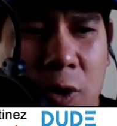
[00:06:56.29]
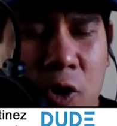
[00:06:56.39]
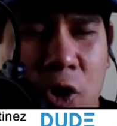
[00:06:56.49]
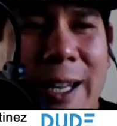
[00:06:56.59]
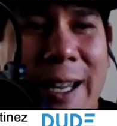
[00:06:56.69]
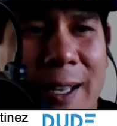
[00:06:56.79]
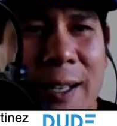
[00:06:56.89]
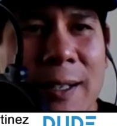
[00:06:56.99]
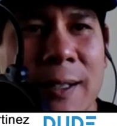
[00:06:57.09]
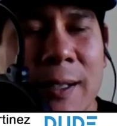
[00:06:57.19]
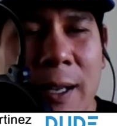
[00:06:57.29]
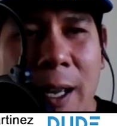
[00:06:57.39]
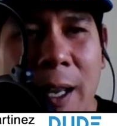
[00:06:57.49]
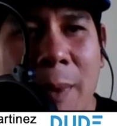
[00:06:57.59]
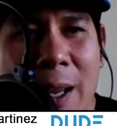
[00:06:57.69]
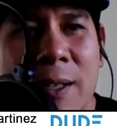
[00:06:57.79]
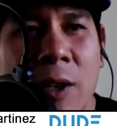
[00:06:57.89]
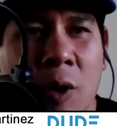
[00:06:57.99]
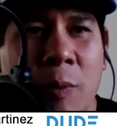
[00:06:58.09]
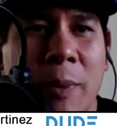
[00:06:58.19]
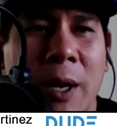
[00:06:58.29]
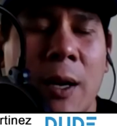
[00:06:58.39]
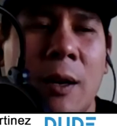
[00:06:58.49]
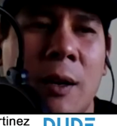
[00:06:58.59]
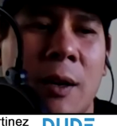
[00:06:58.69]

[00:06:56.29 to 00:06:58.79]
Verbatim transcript: she is an amazing human being.